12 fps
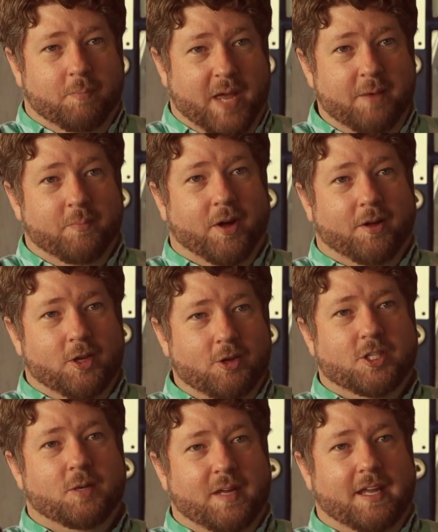Pinball
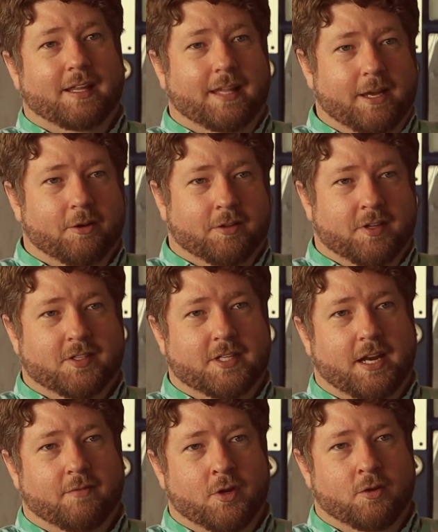used to be illegal in the
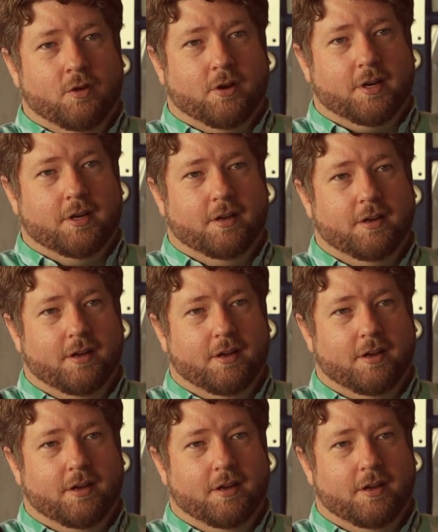state of New York.